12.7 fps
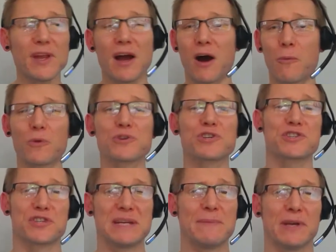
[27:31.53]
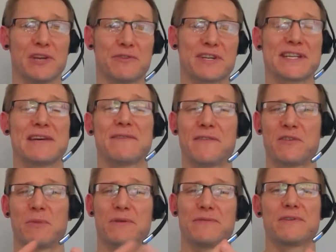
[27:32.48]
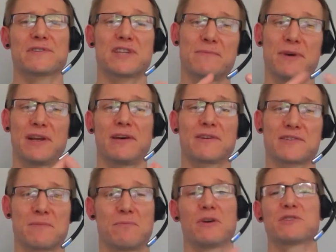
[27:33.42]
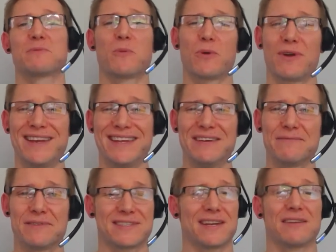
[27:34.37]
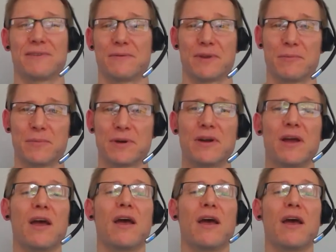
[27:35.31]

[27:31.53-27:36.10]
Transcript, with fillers: I was just an email address. Now I'm giving them my first name, my last name, possibly where I live, a telephone number,